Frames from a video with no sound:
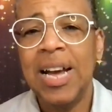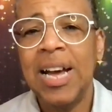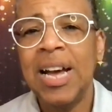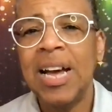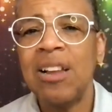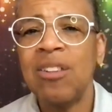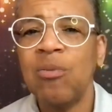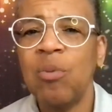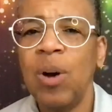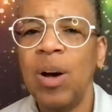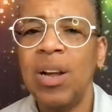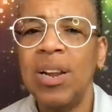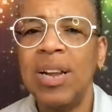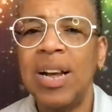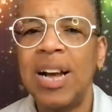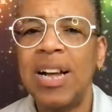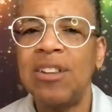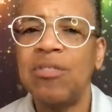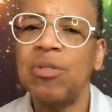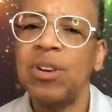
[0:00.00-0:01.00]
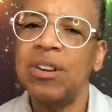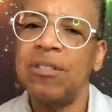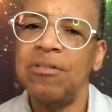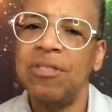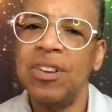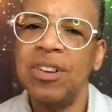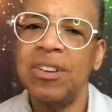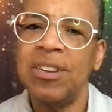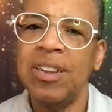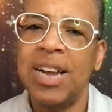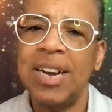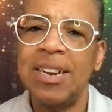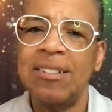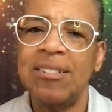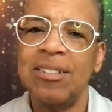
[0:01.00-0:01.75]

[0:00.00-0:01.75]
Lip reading: as well as what it feels like